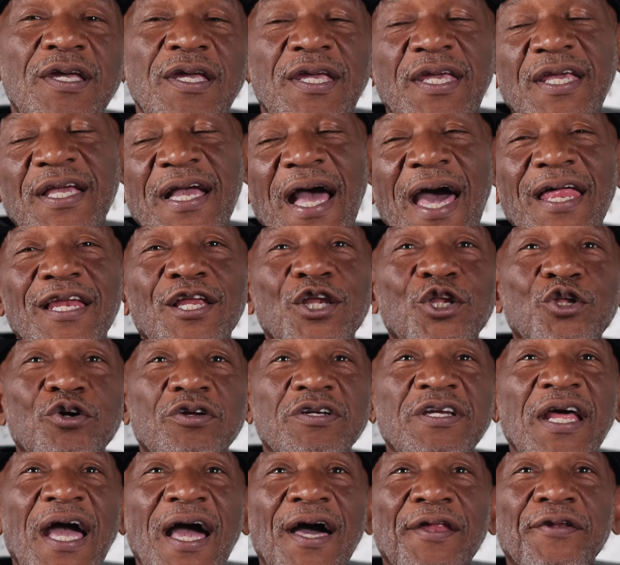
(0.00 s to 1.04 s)
he kind of
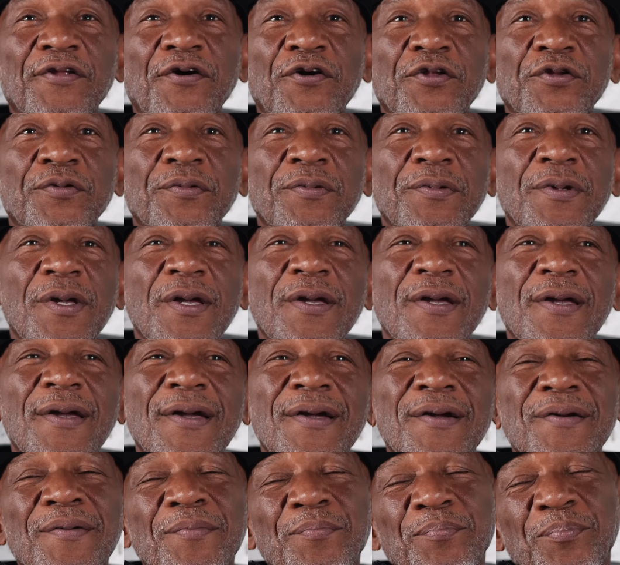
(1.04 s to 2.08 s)
looked down on them.
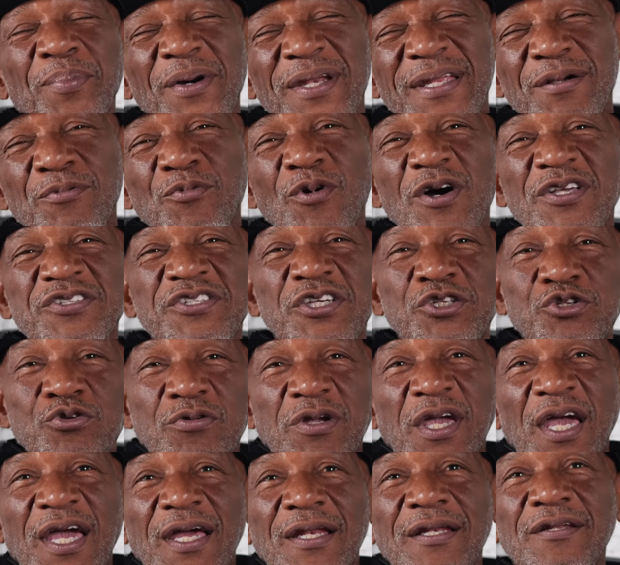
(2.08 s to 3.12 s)
But it wasn't, you
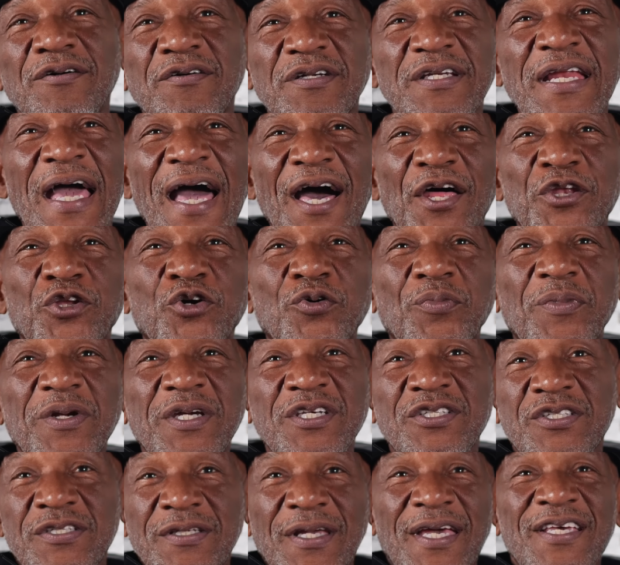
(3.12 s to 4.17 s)
can't look down on me.
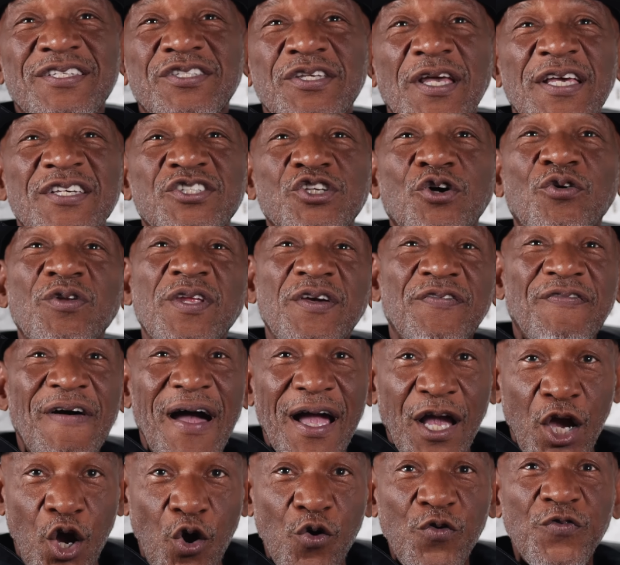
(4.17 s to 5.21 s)
It's only if
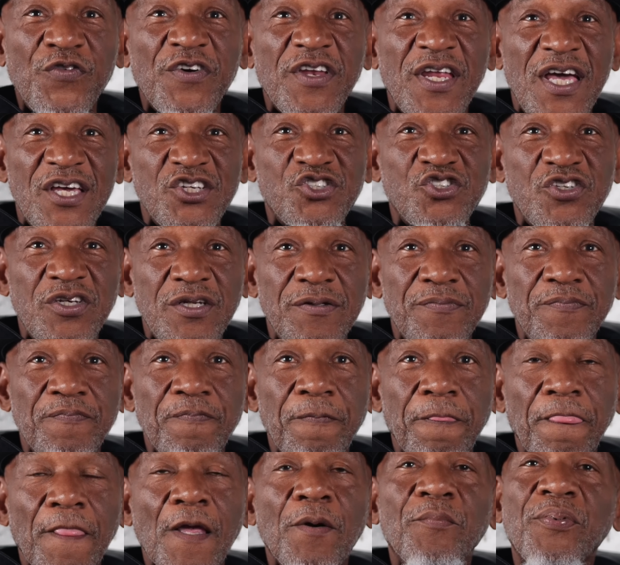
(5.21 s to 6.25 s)
I go for that shit.
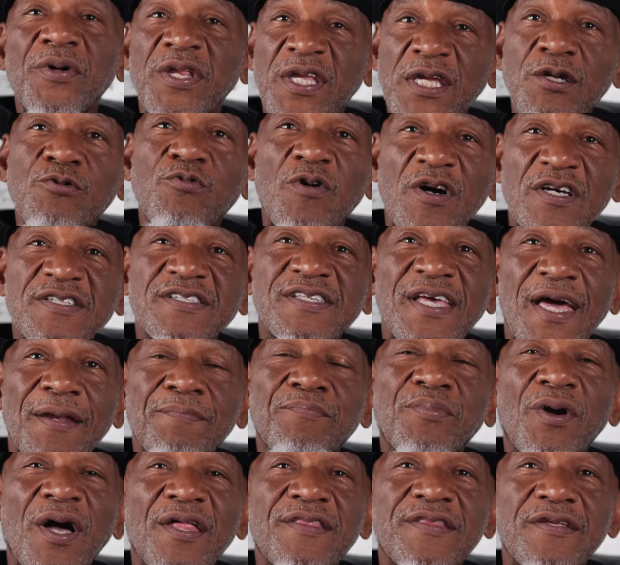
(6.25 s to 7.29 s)
Mm-hmm. But he was
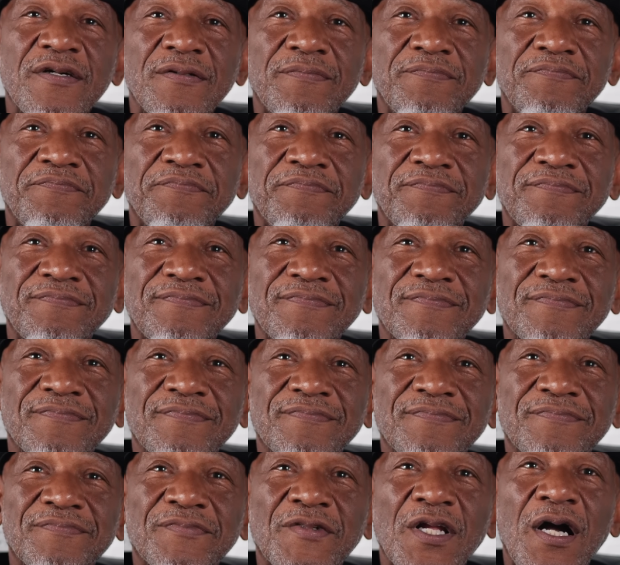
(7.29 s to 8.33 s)
that brother.
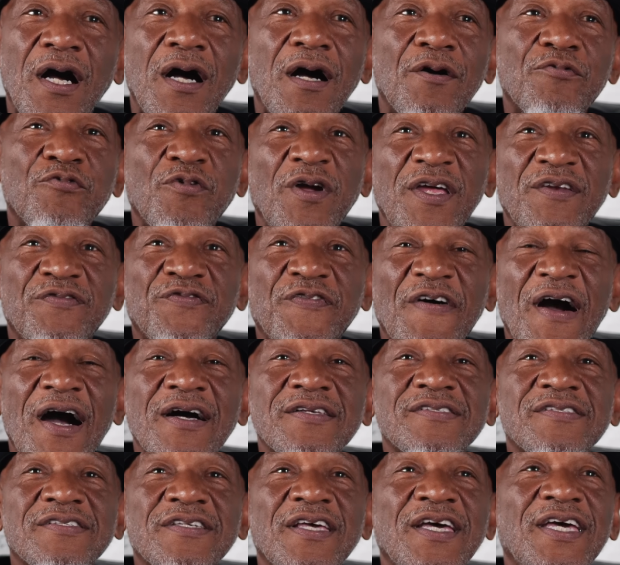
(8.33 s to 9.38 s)
Red
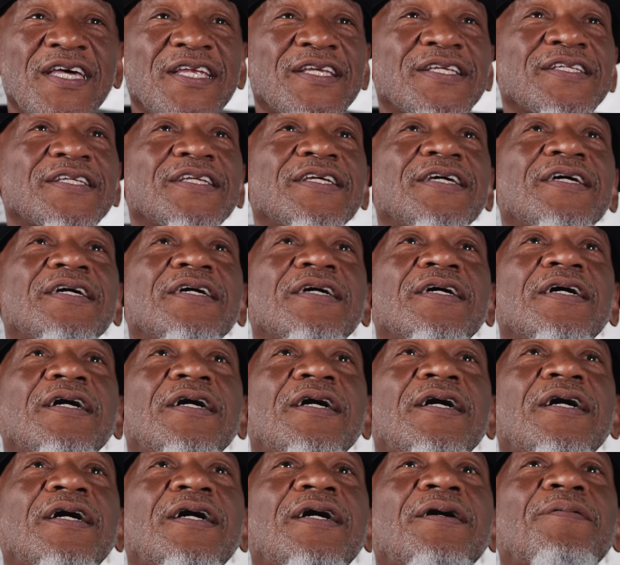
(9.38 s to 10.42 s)
Fox said
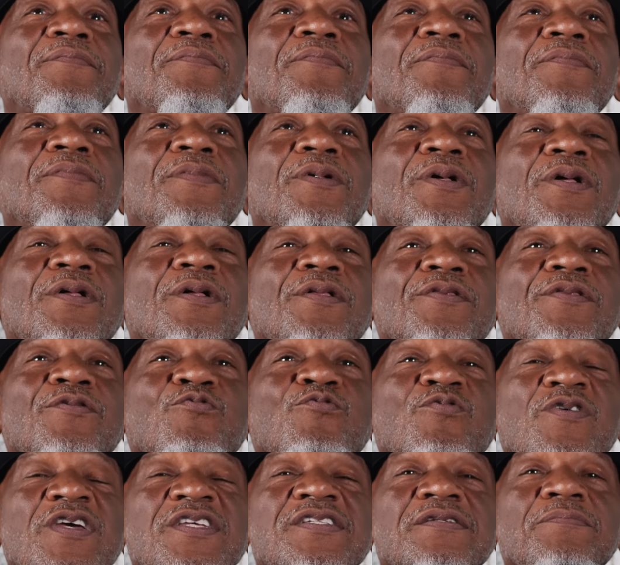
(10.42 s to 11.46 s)
the
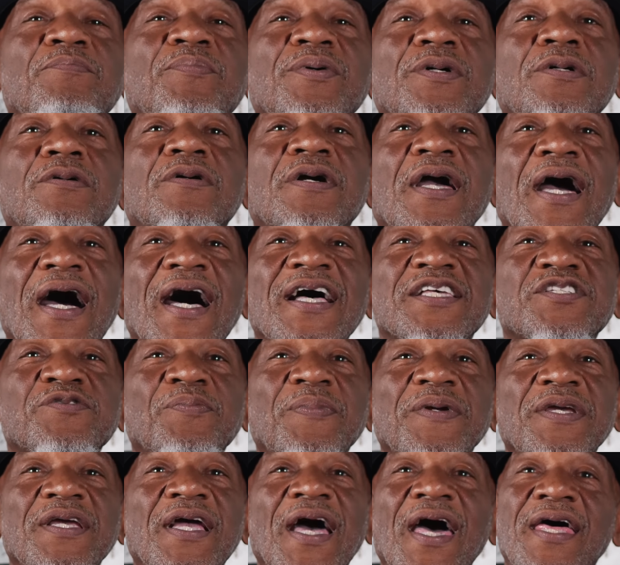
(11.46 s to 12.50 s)
reason Bill
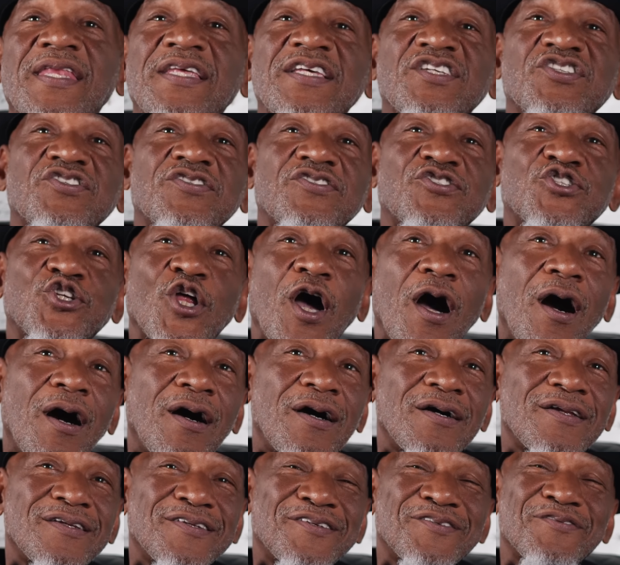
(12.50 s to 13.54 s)
Cosby got his
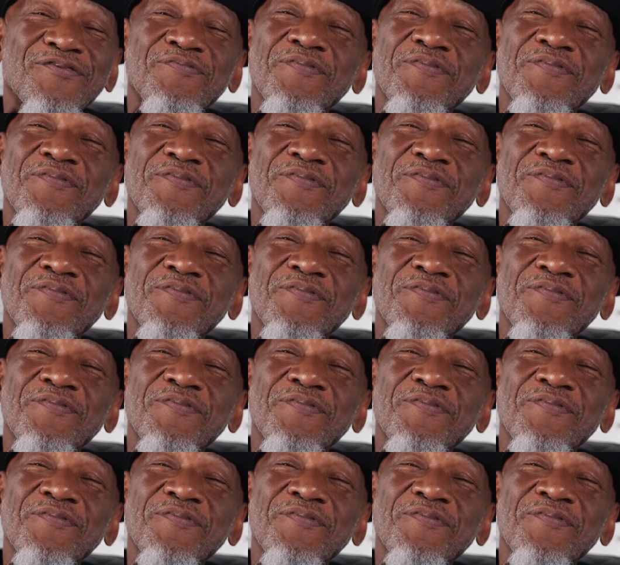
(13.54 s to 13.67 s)
start,